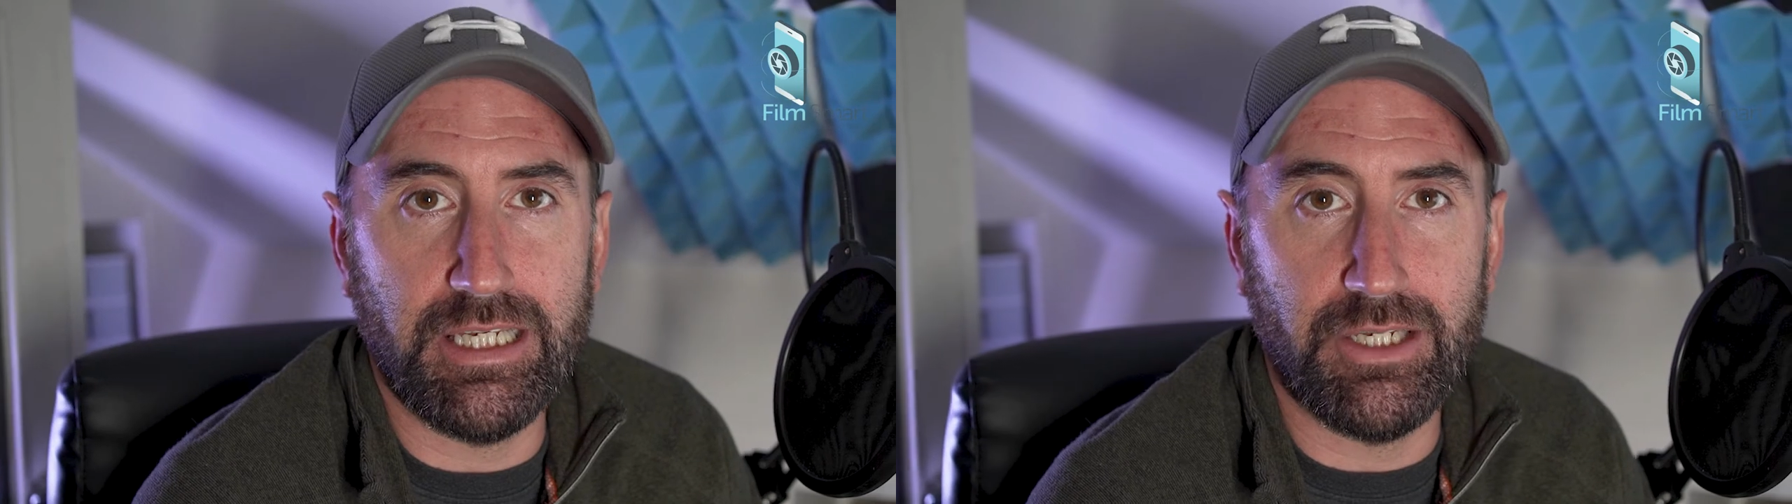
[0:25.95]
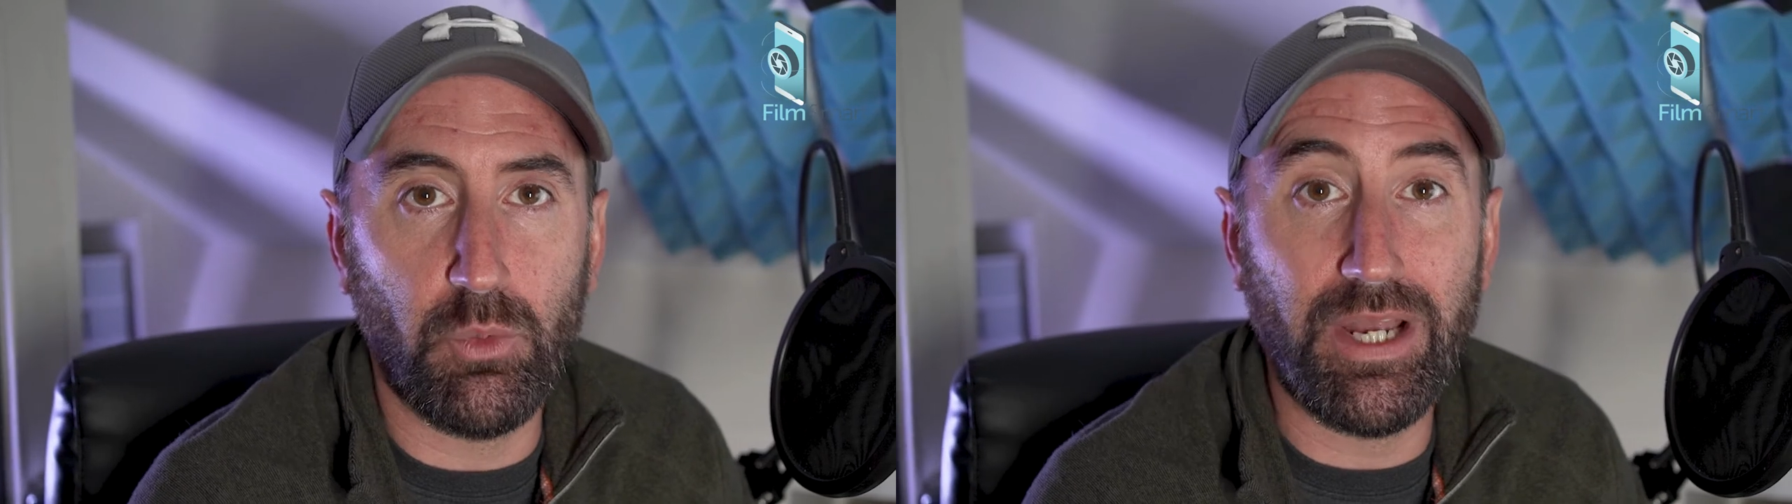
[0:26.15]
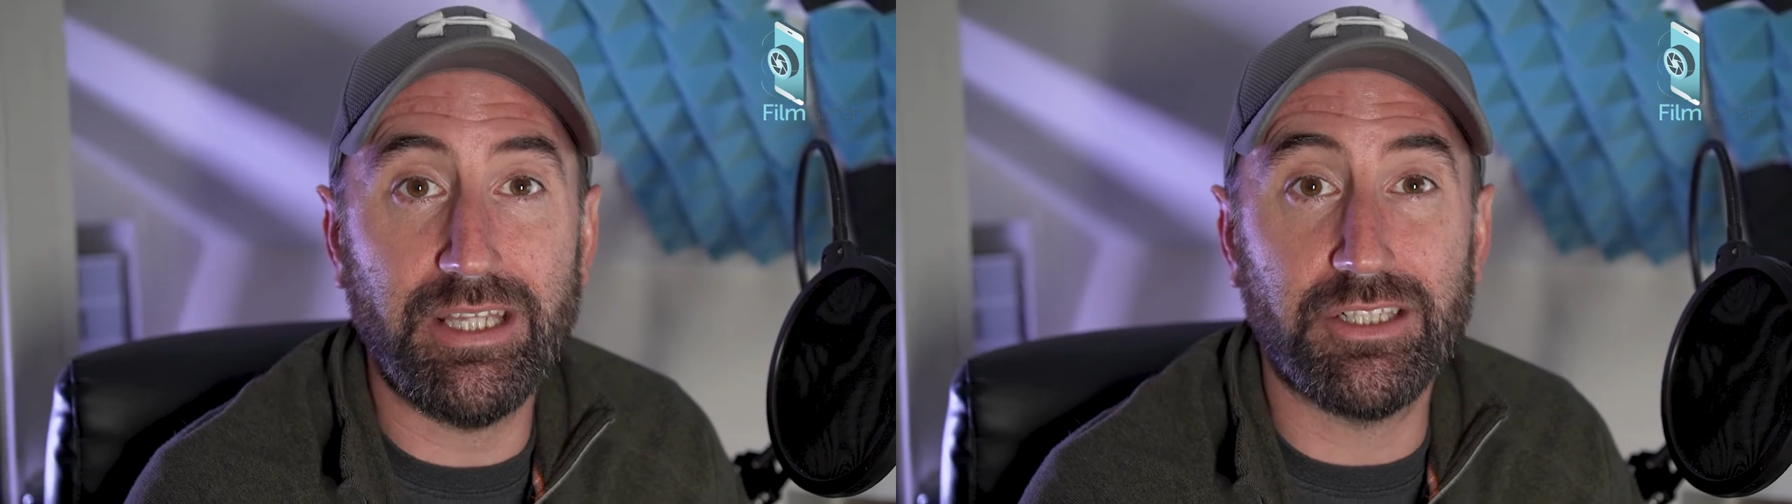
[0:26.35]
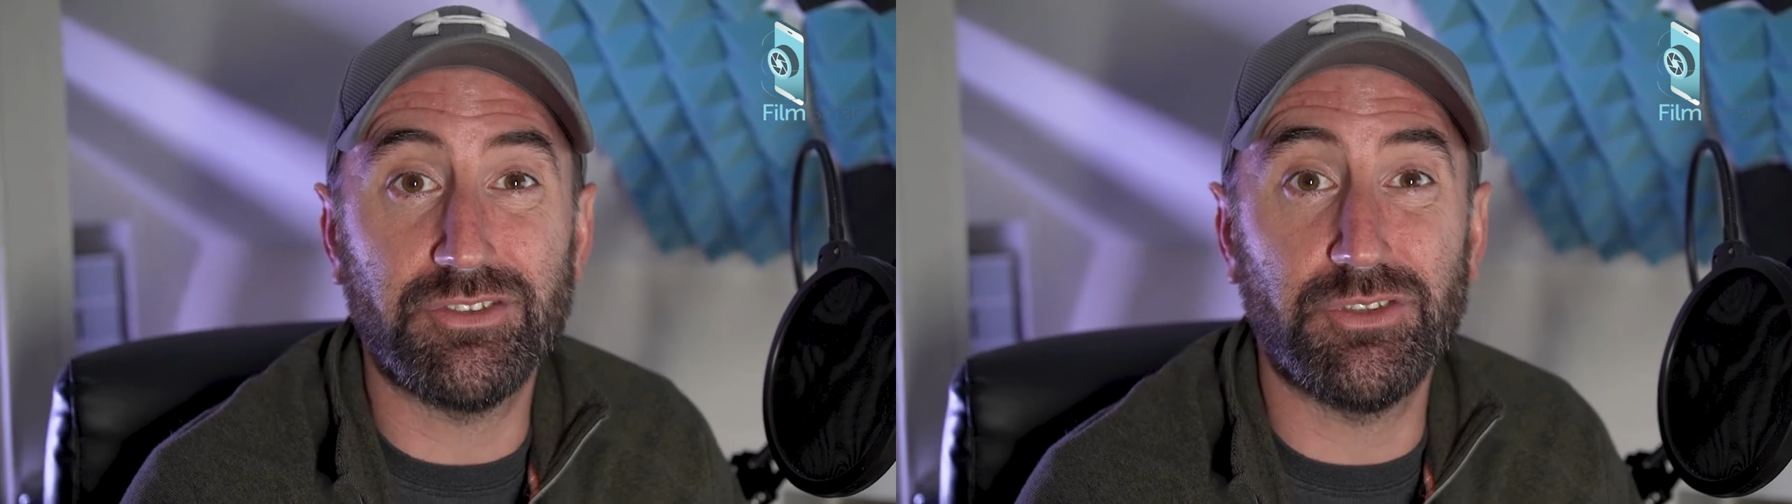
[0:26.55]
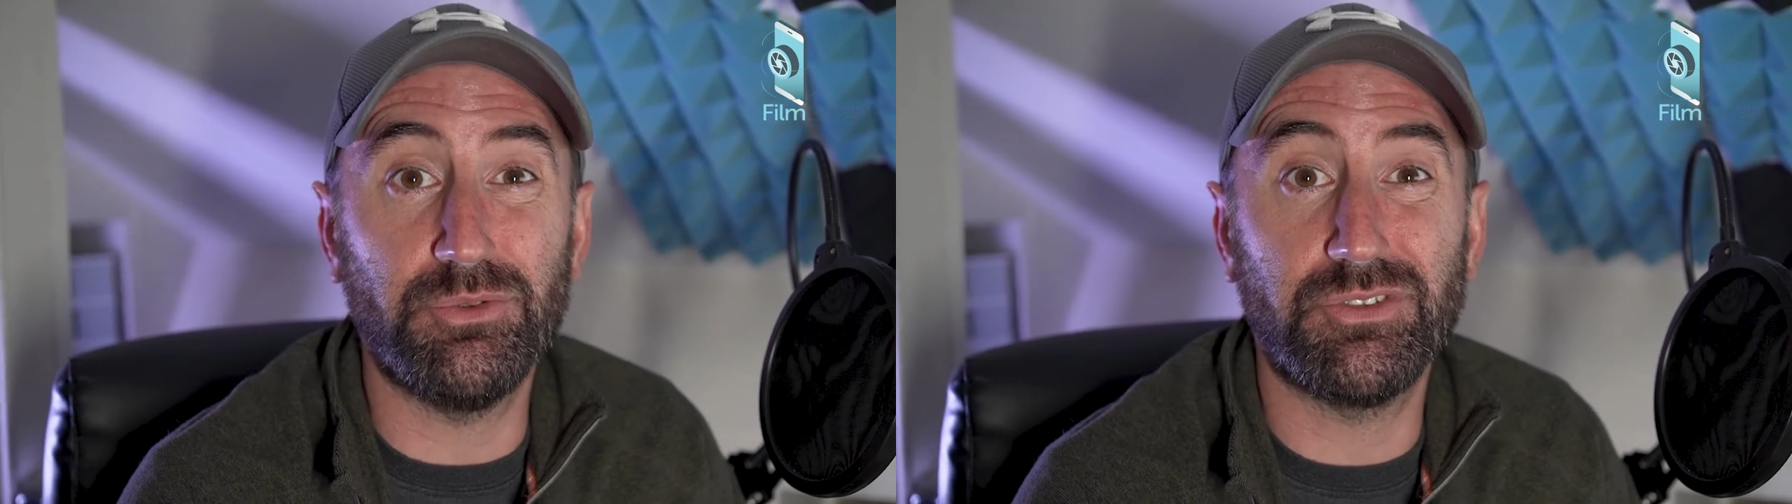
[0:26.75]
in a way that
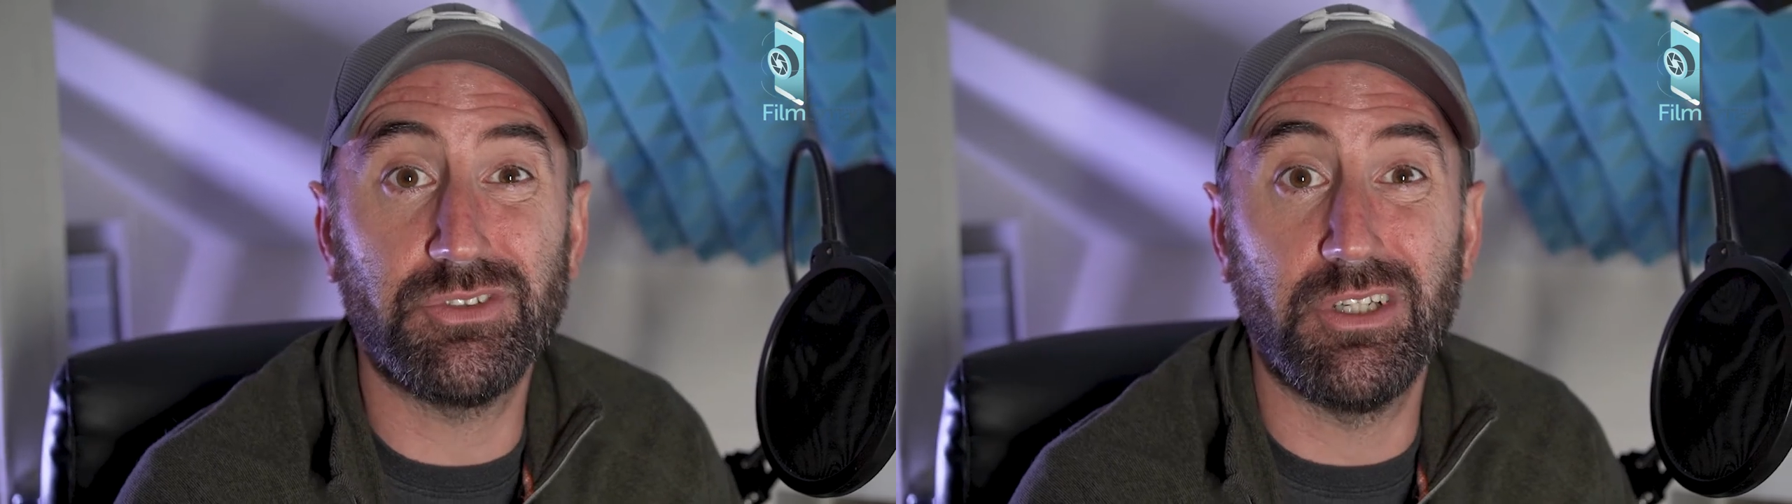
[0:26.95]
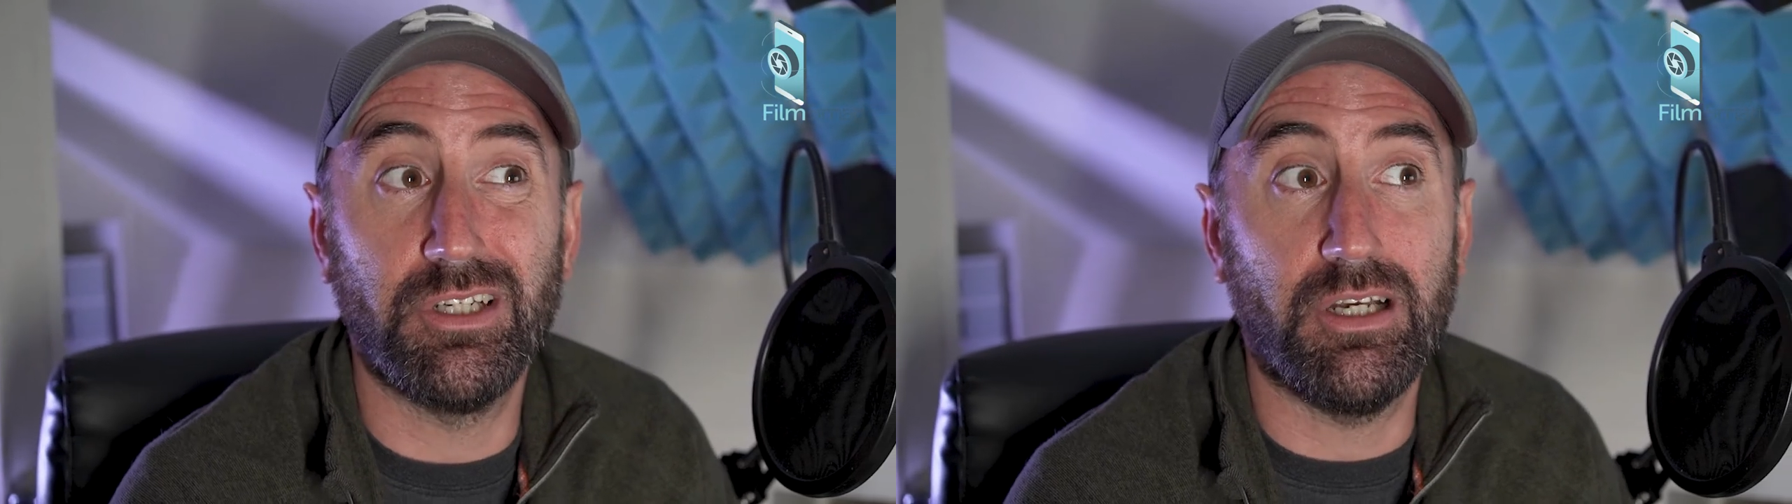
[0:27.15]
suits